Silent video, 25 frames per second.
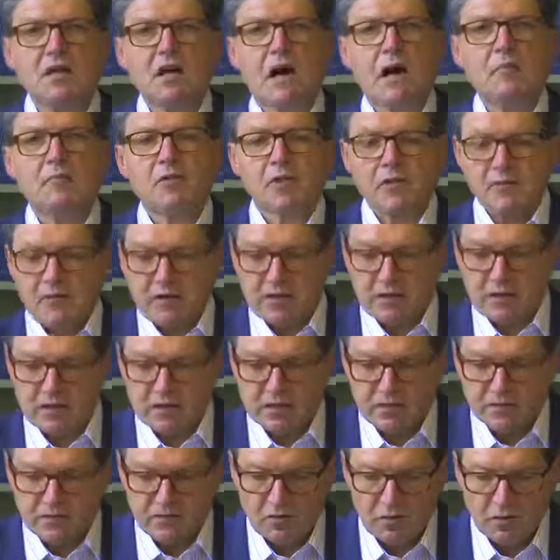And this
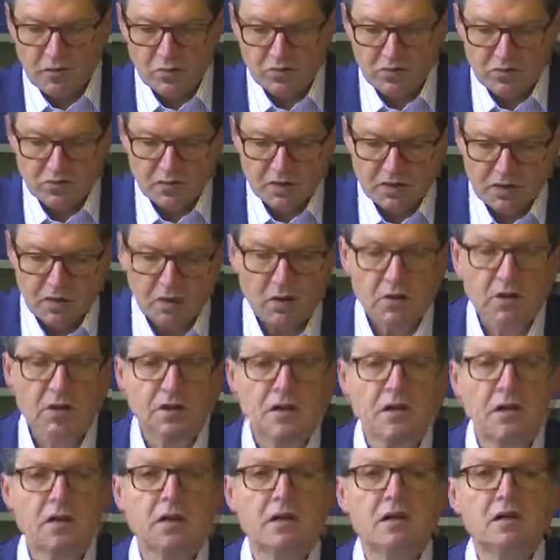passion
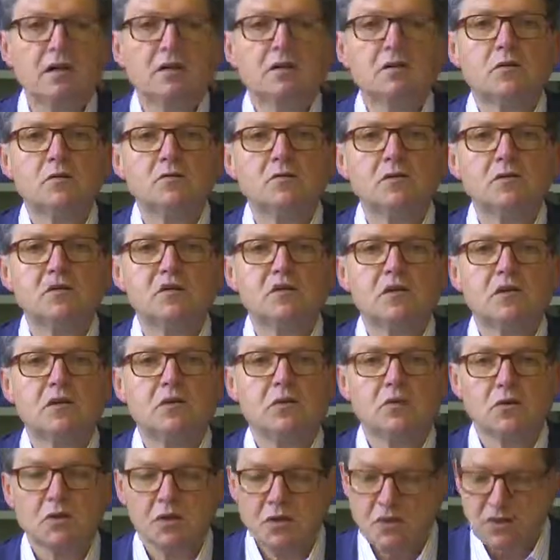for the
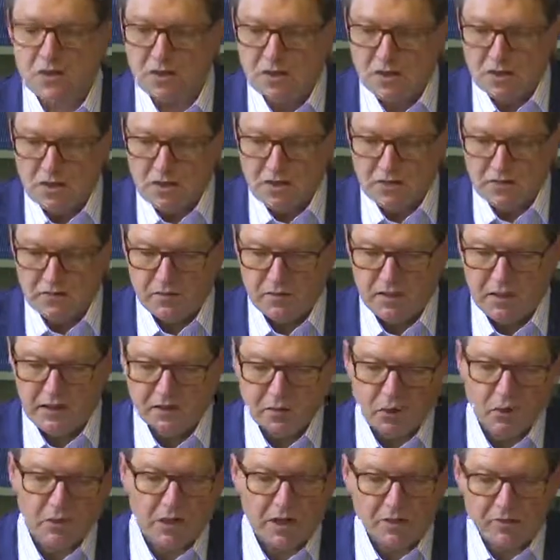whole that Rilke
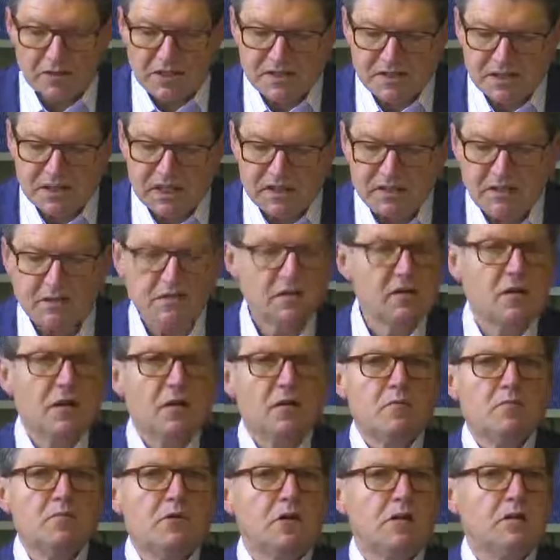talked about, we
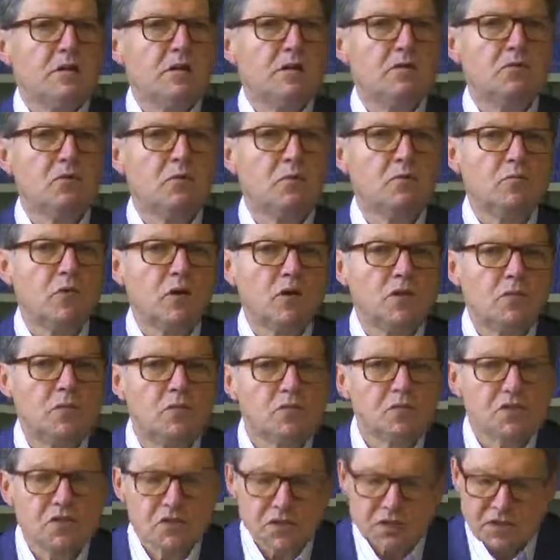find in a slightly
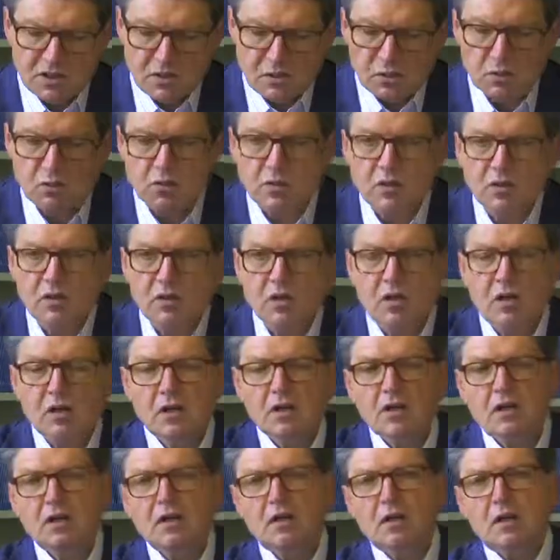different form in
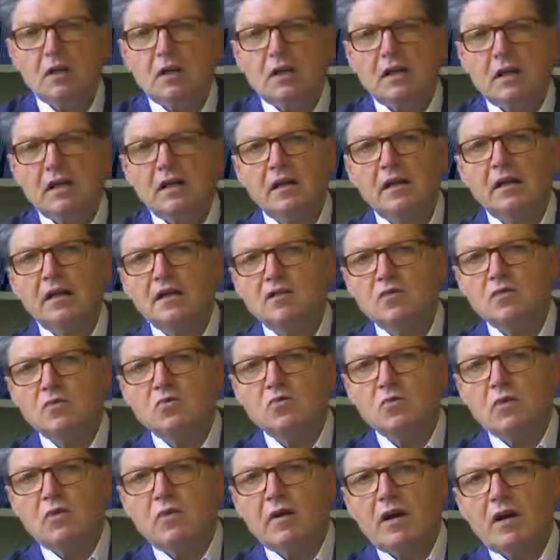the theory of
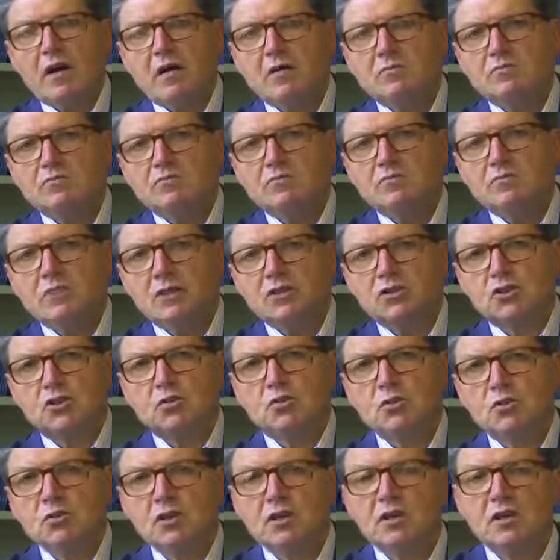art developed by
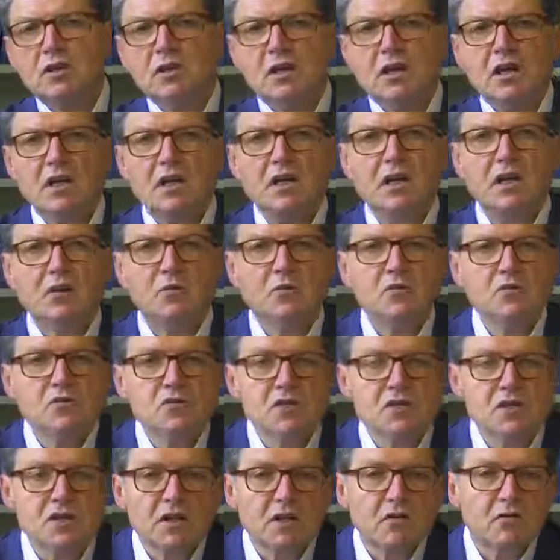Adorno. But that's not what I
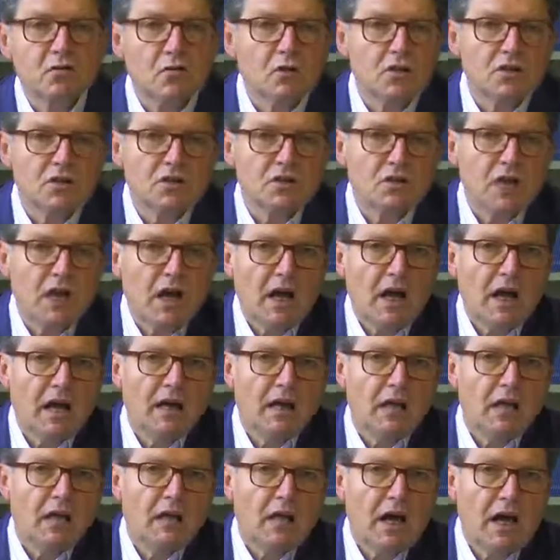was going to talk
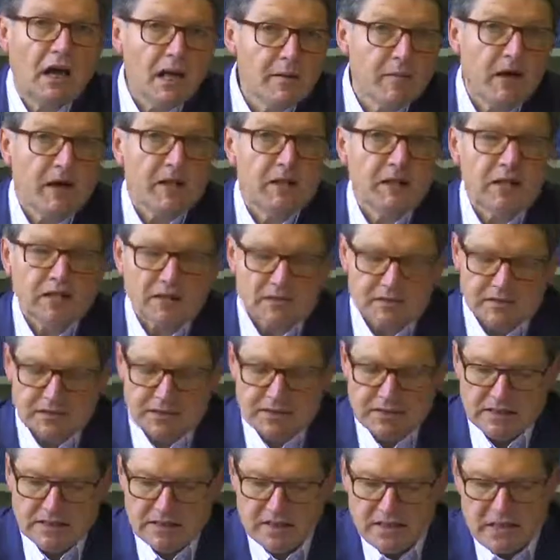about. I'm only mentioning
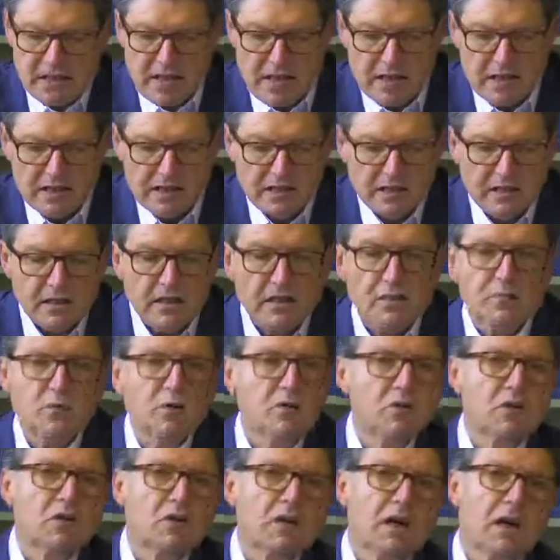it because, of course,
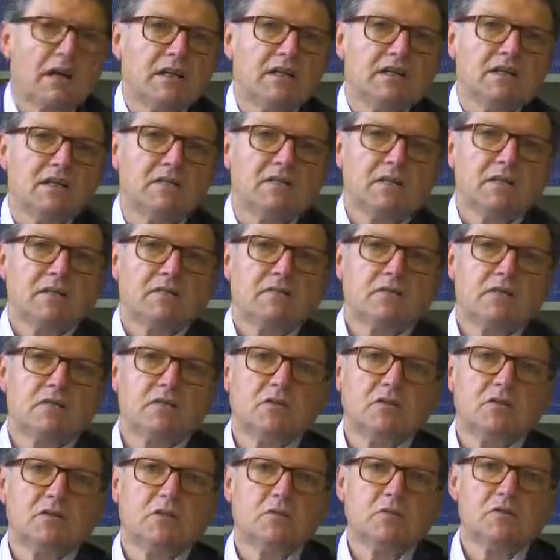beauty
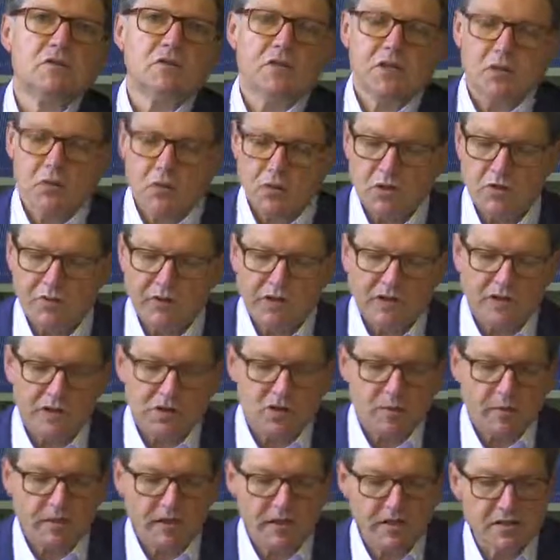has a home in
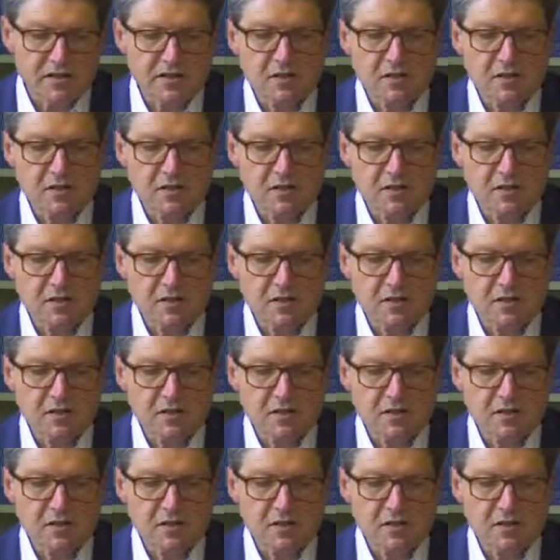art.